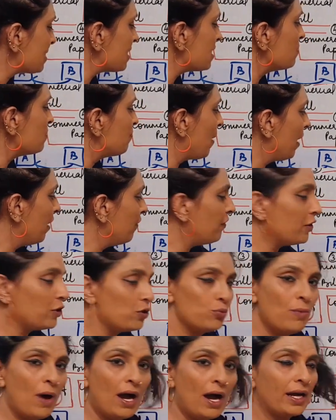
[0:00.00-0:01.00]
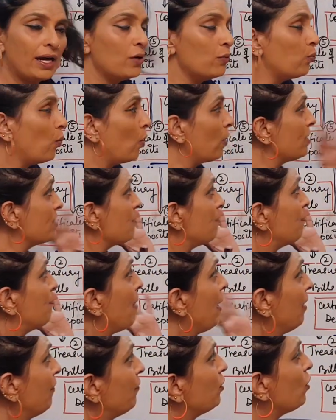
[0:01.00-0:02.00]
is benefit to market. What is the
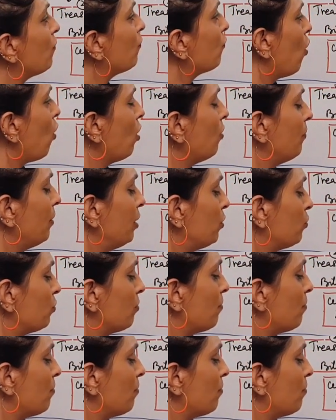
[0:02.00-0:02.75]
benefit of call money to the